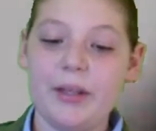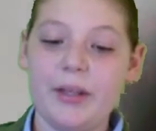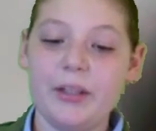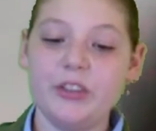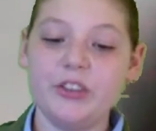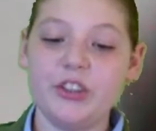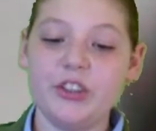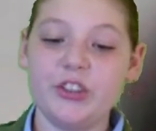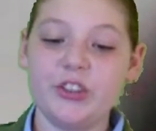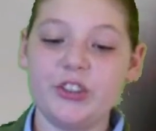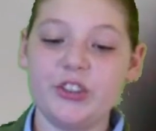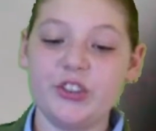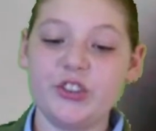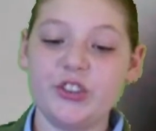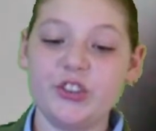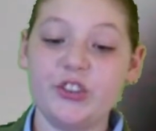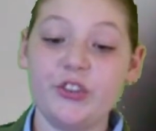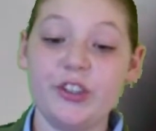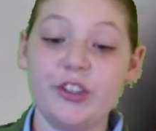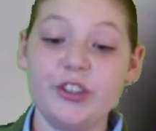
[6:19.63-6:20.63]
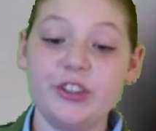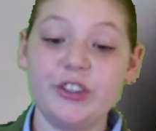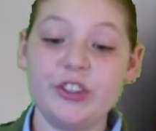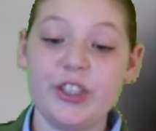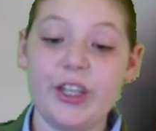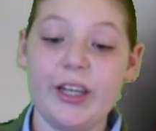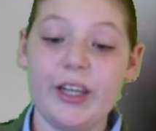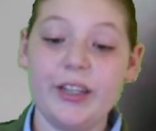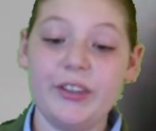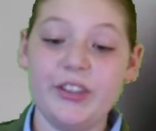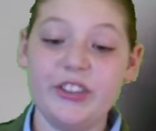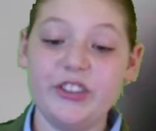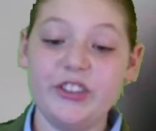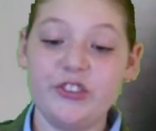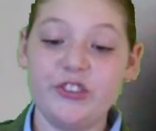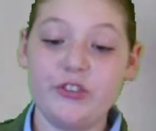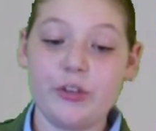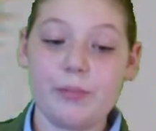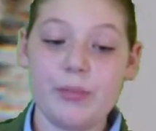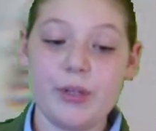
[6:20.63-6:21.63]
manages the storage and
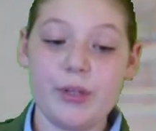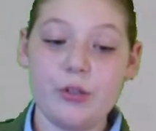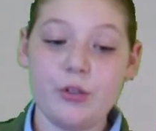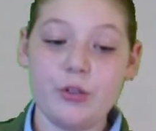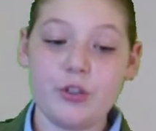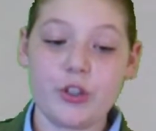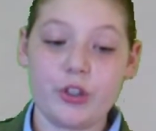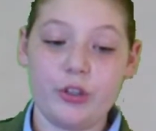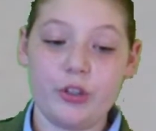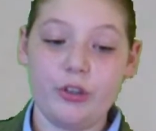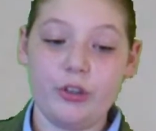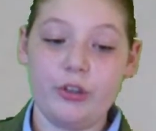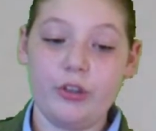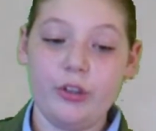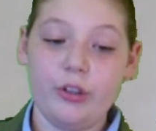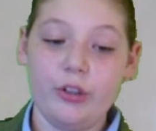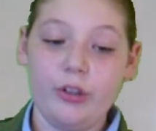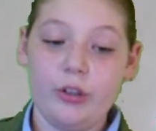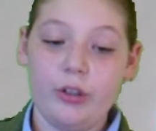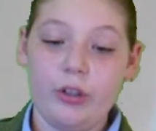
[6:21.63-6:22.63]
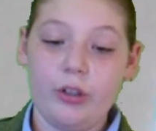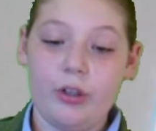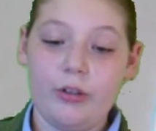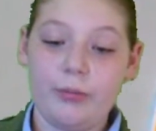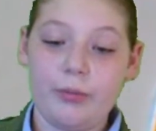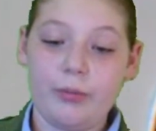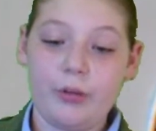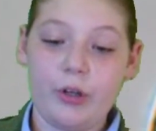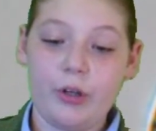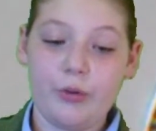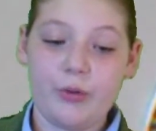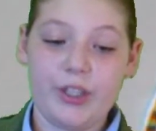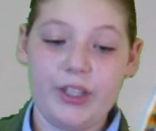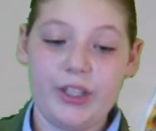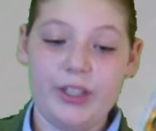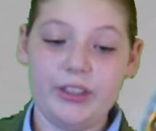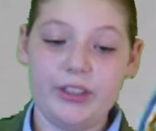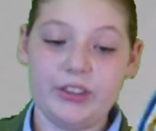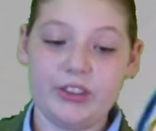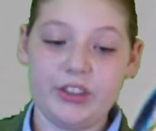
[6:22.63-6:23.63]
distribution of
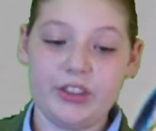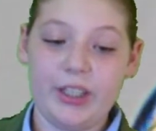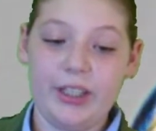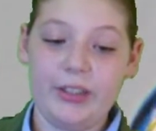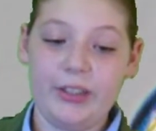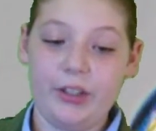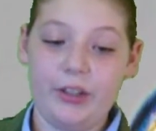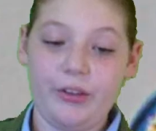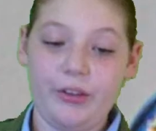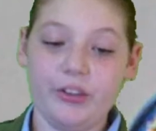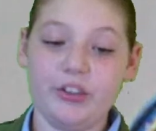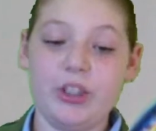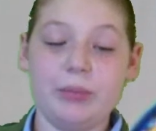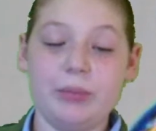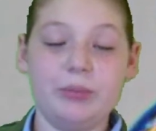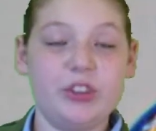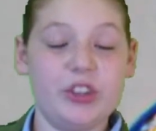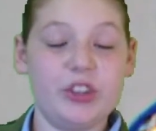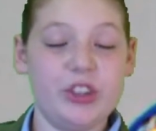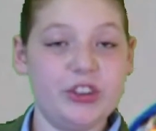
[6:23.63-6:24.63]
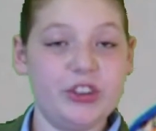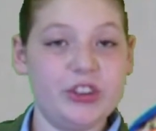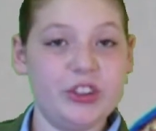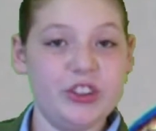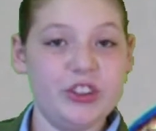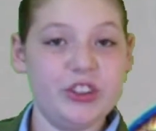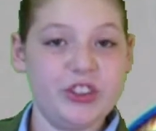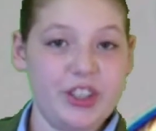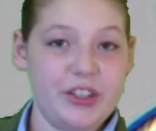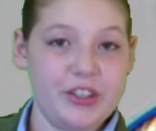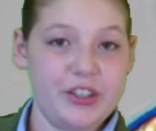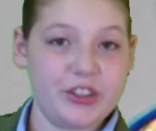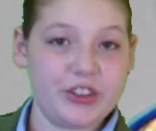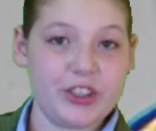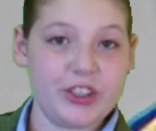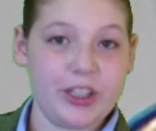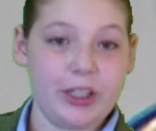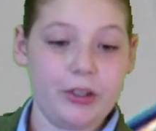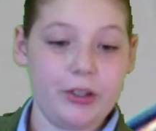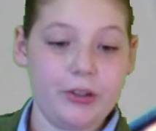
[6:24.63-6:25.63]
proteins and other substances in the
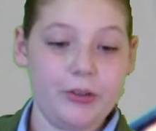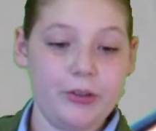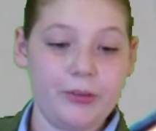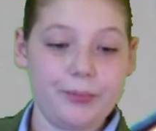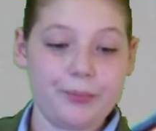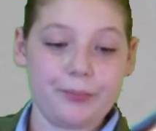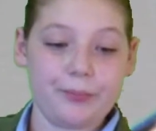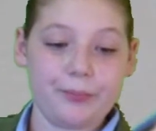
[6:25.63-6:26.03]
cell.